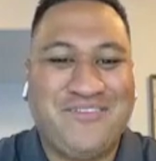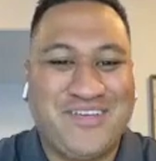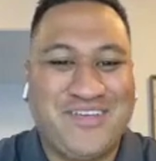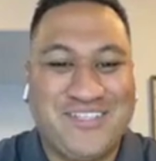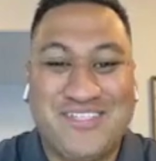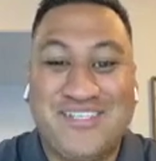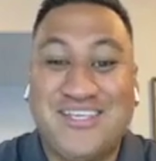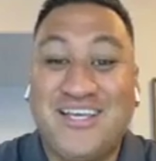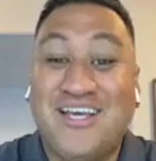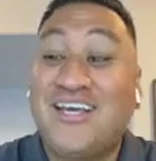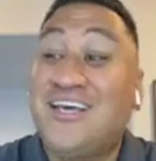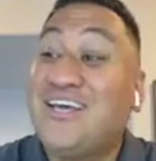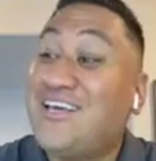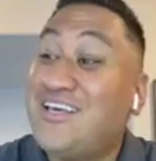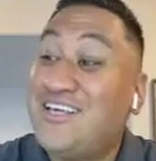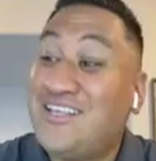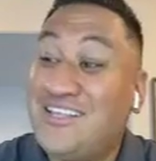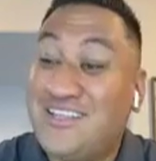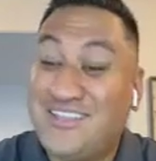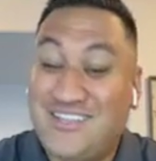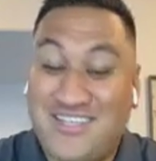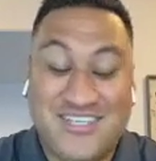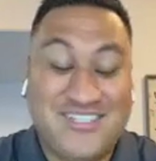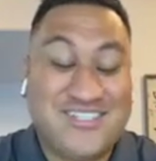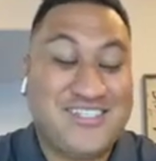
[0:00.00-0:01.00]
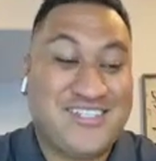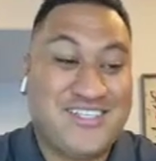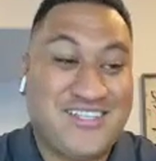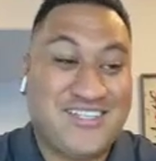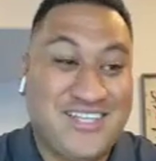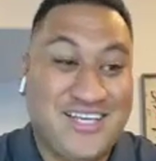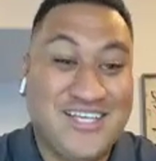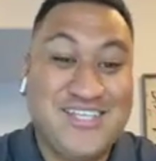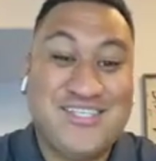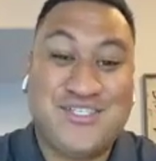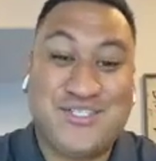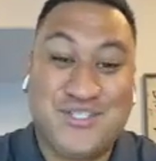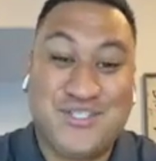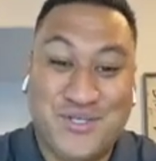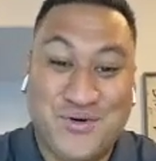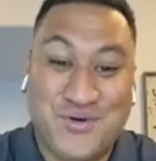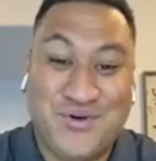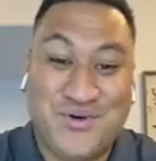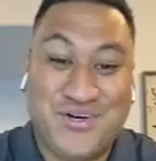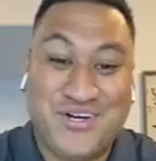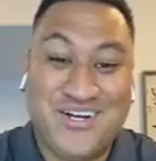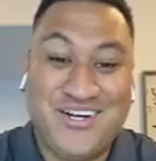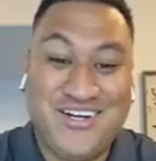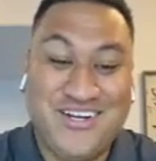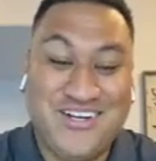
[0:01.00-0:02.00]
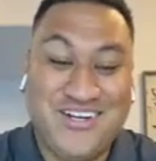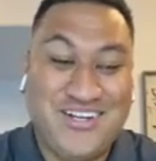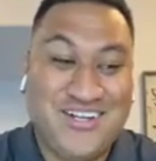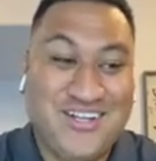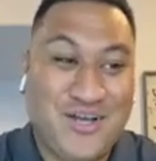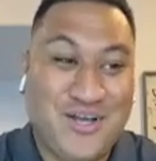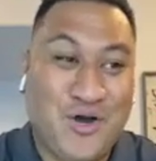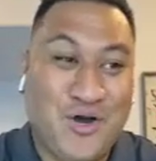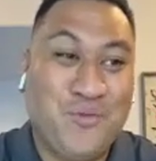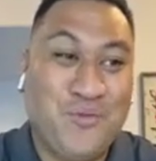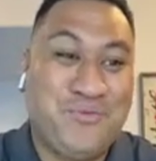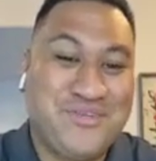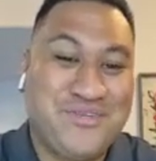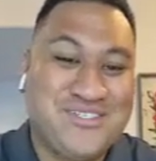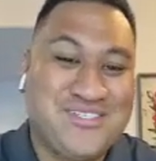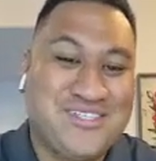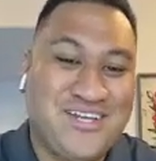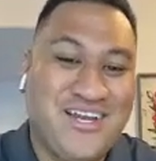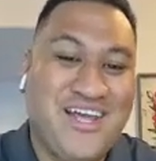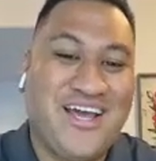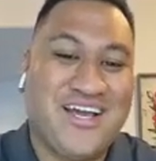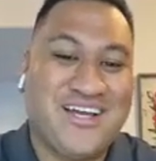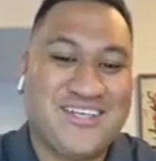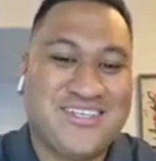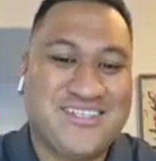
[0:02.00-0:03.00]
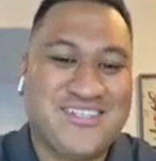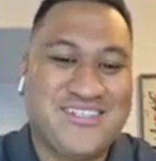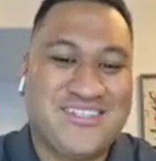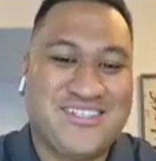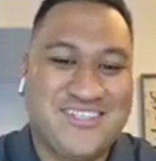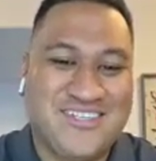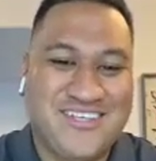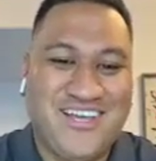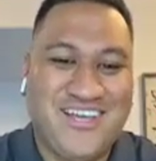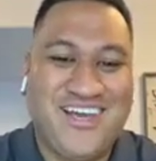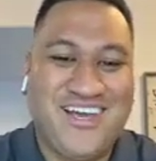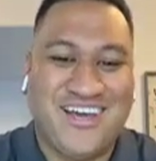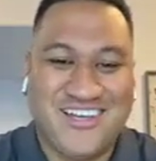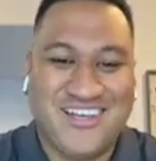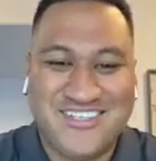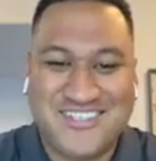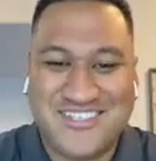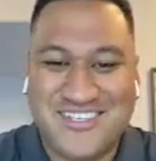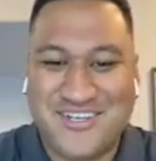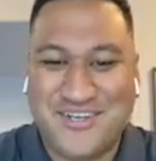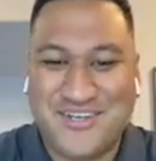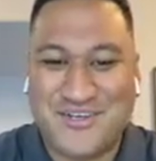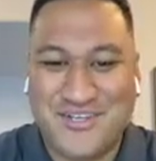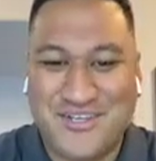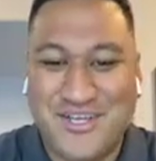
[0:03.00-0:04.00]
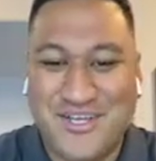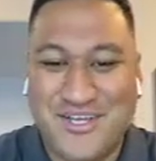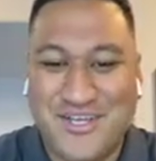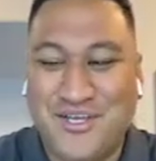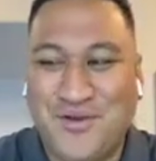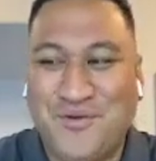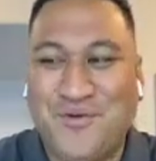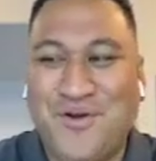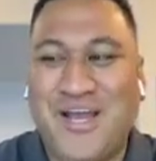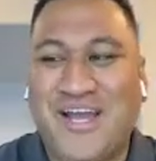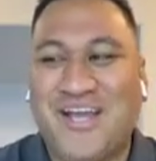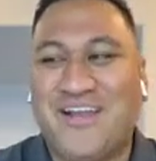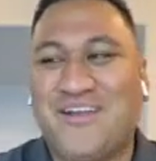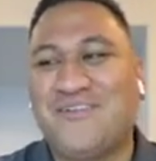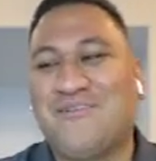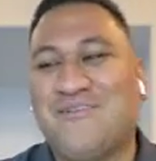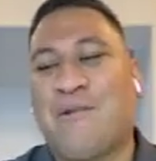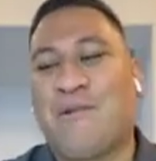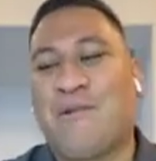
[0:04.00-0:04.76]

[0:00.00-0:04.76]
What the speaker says: It's this door opens the next. Yeah. So you're right.